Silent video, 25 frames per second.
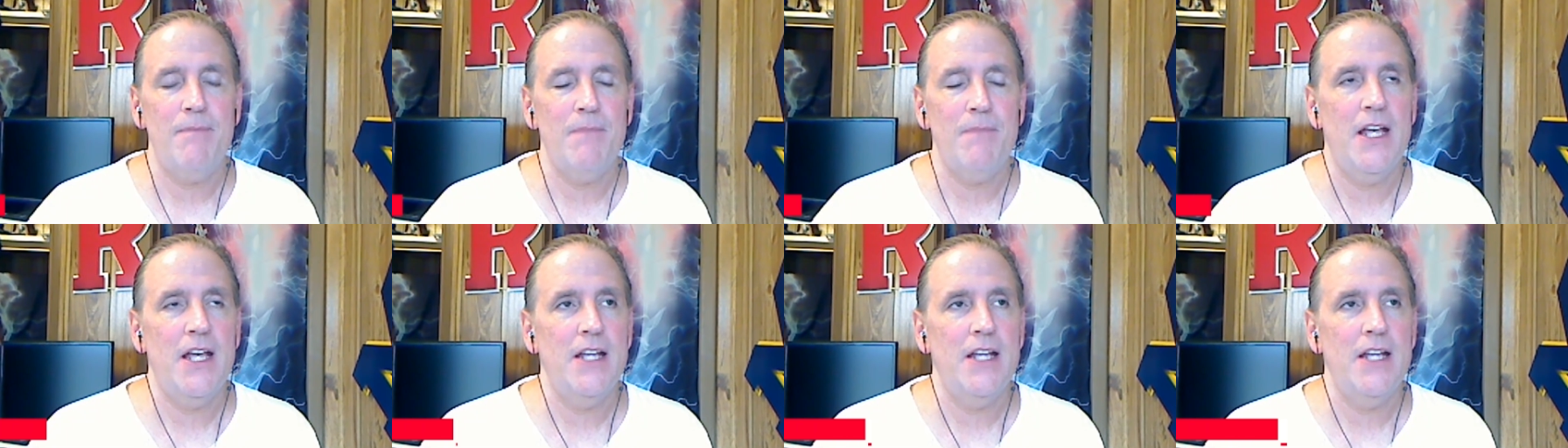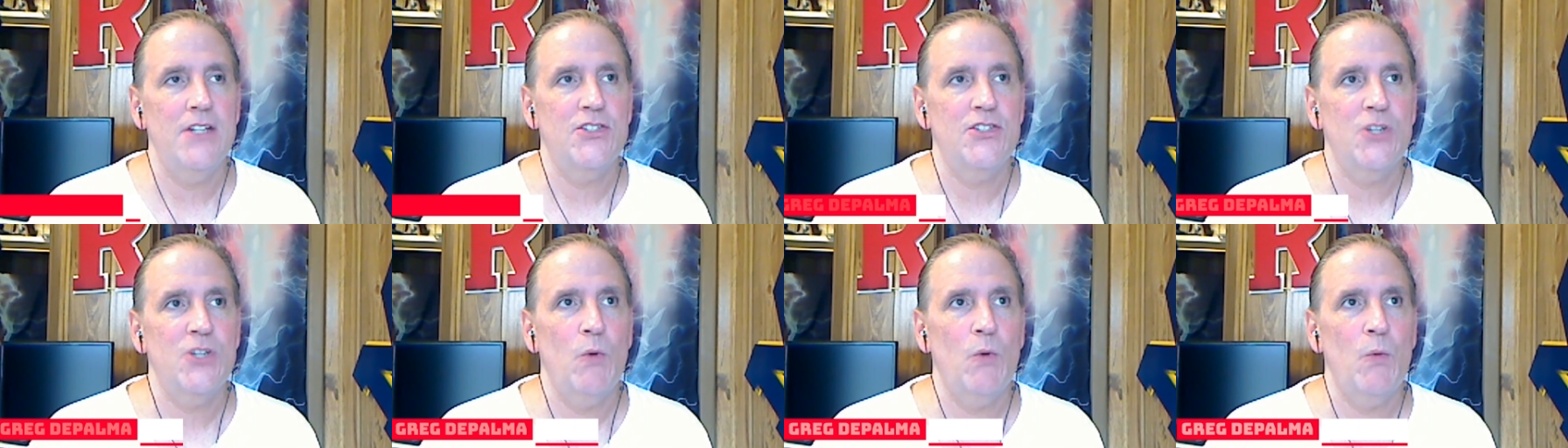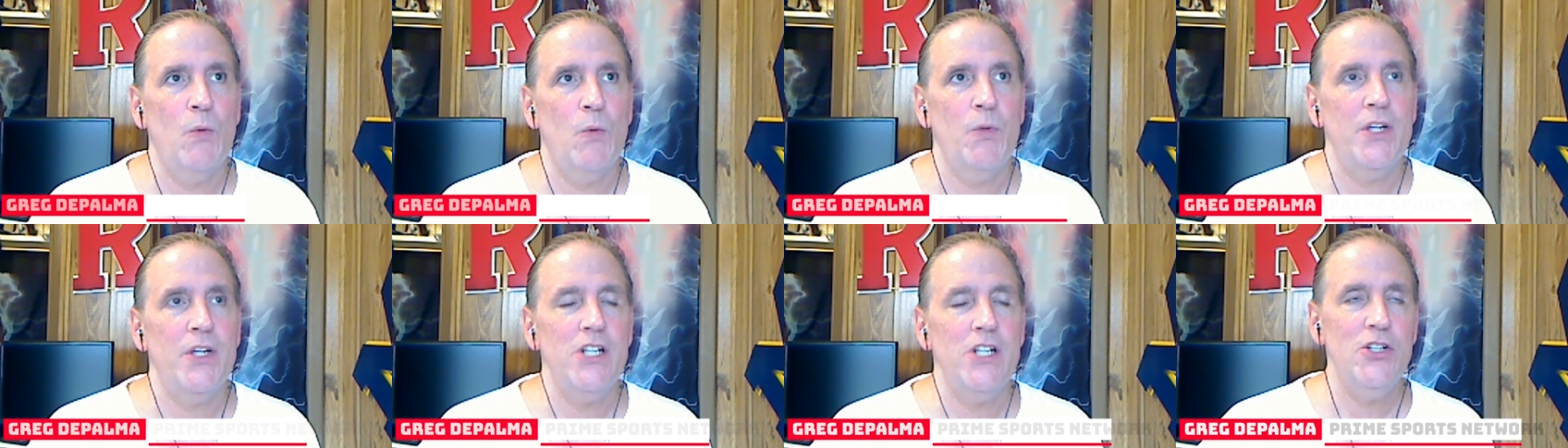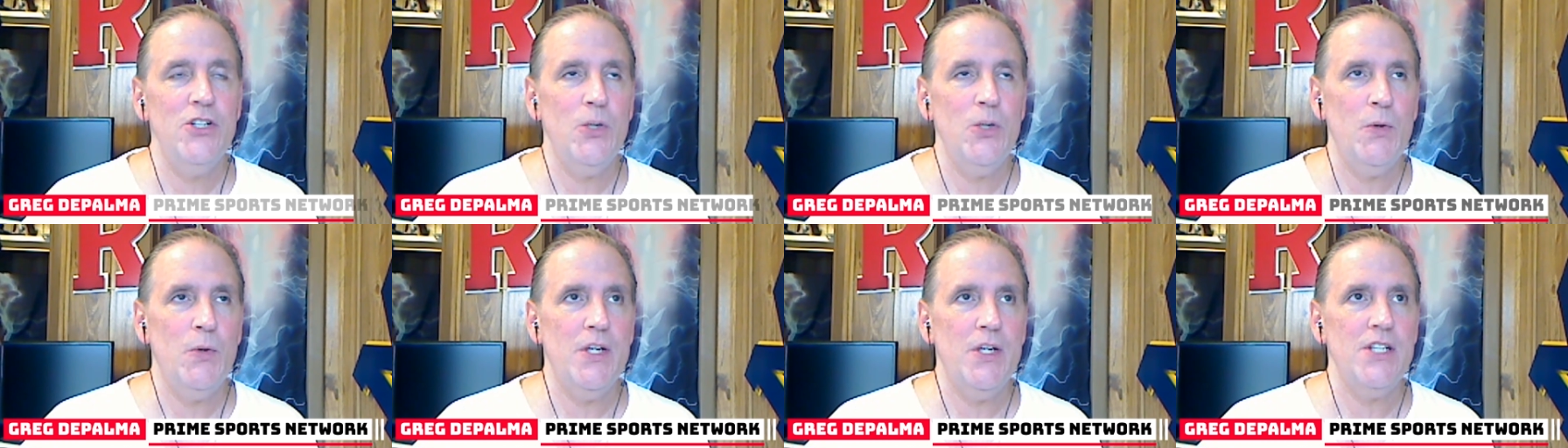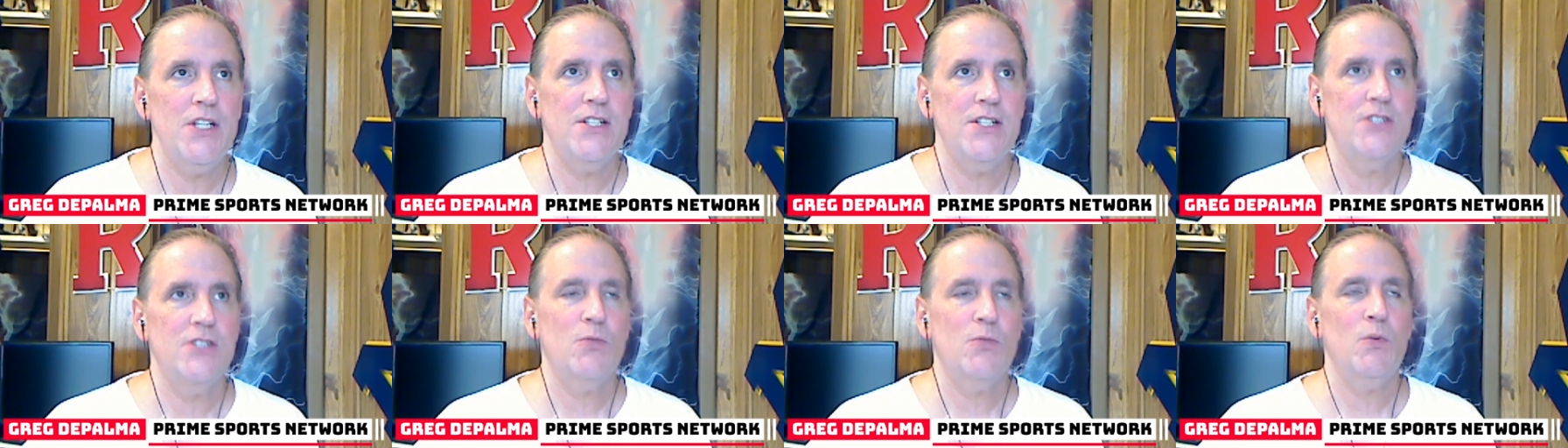And so what we're going to do is
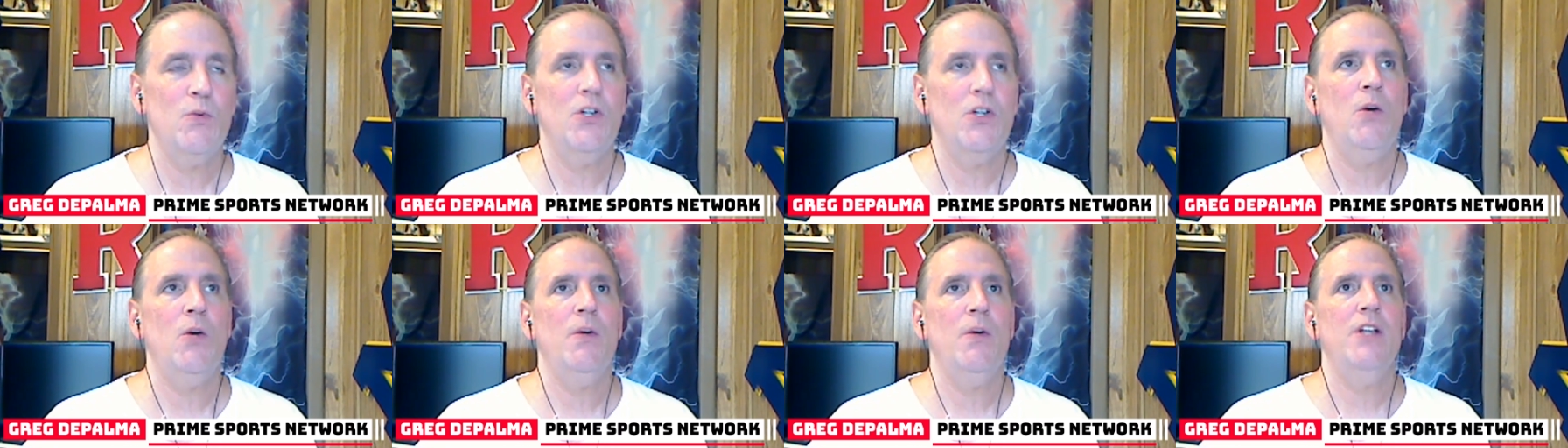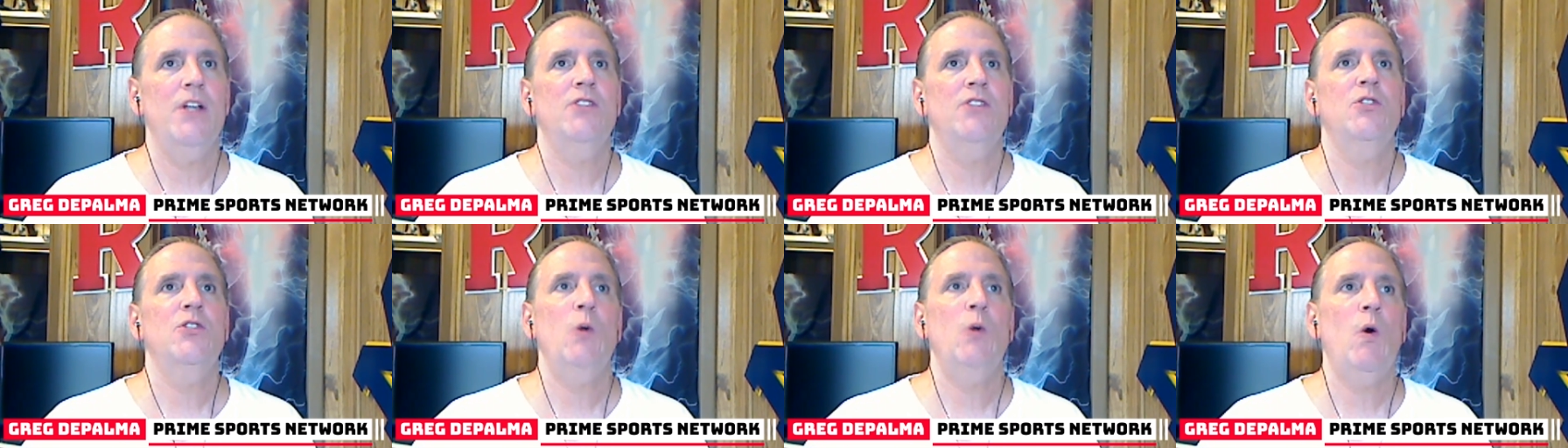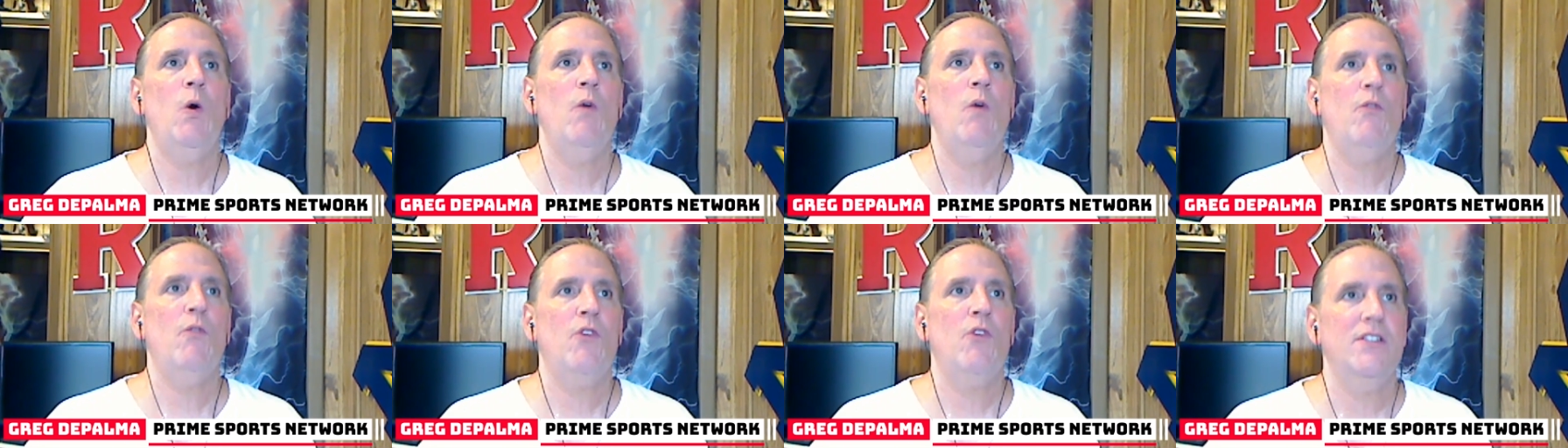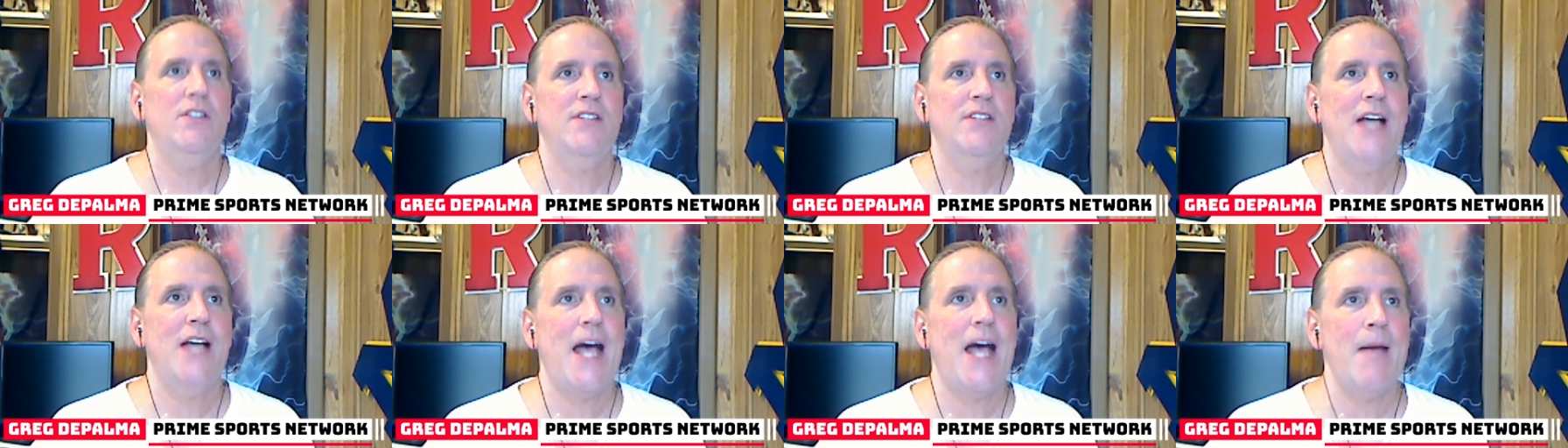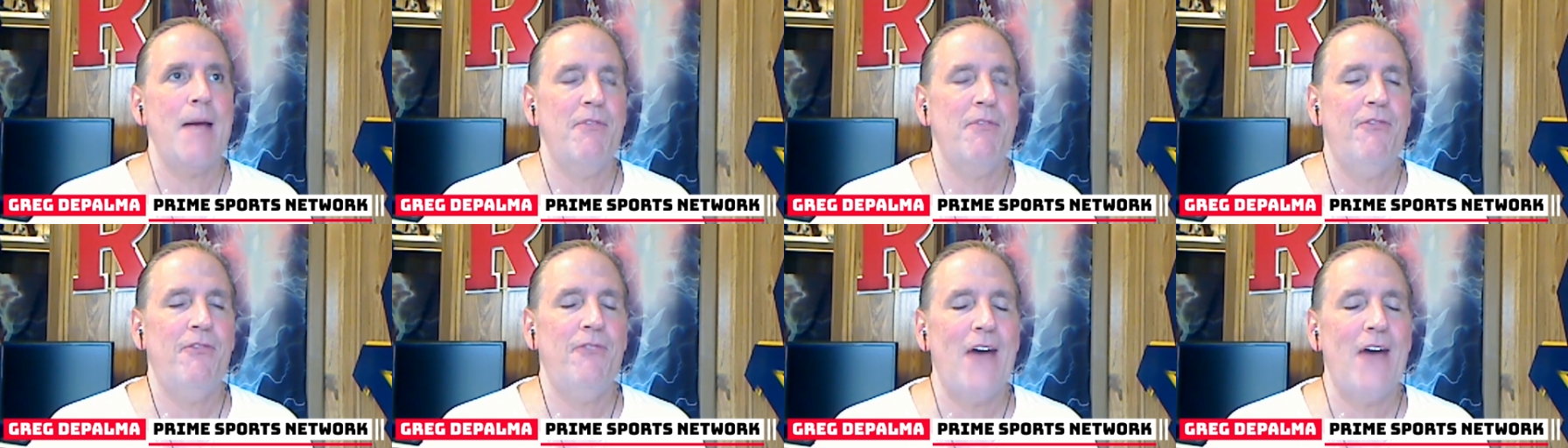is we're going to go over a top
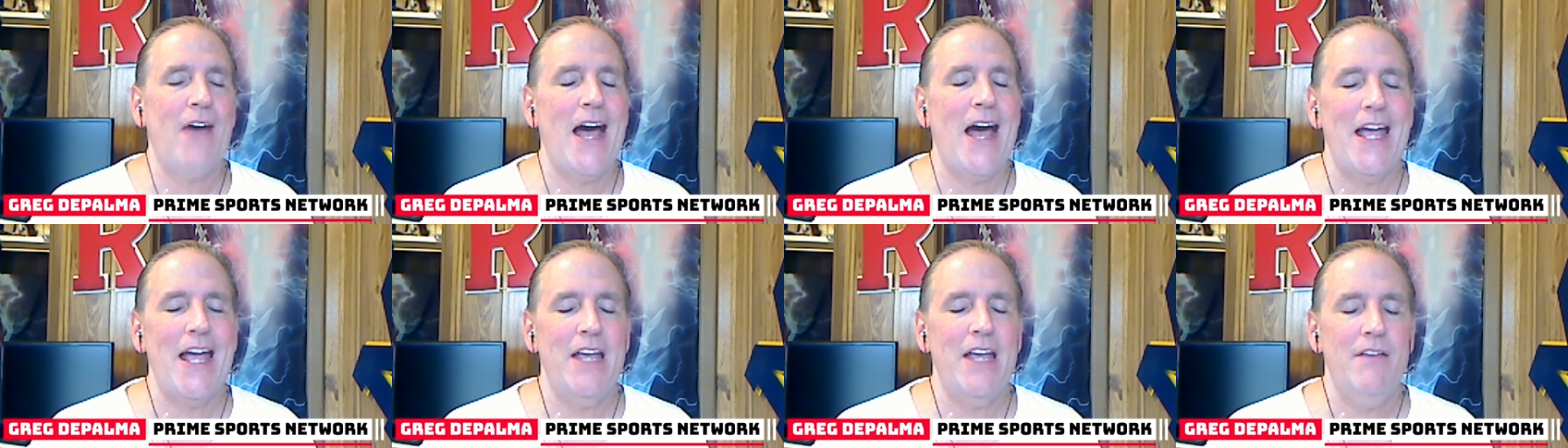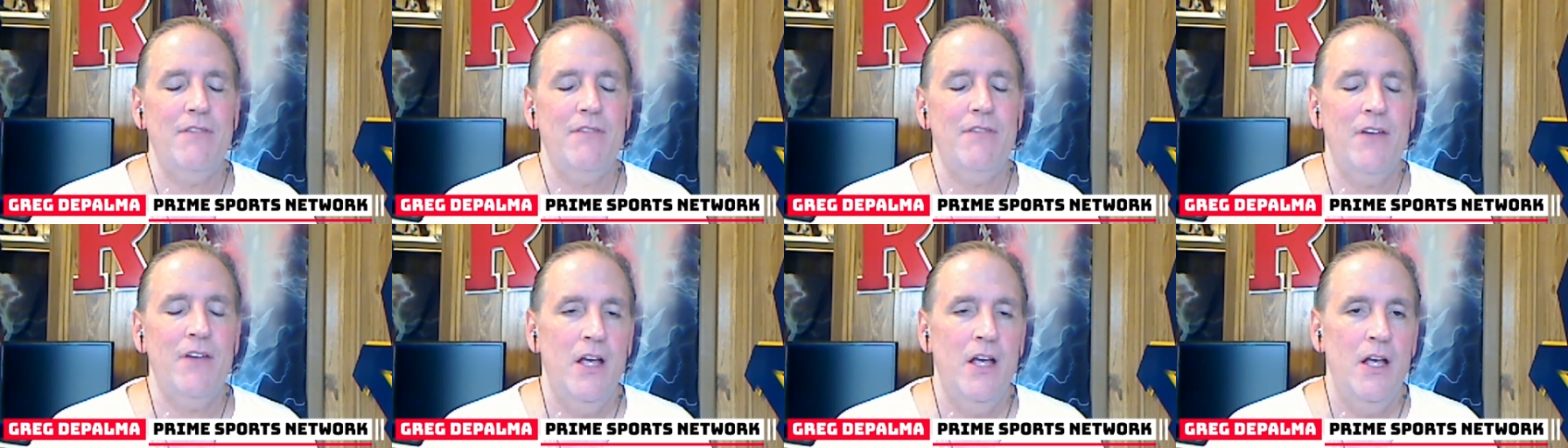five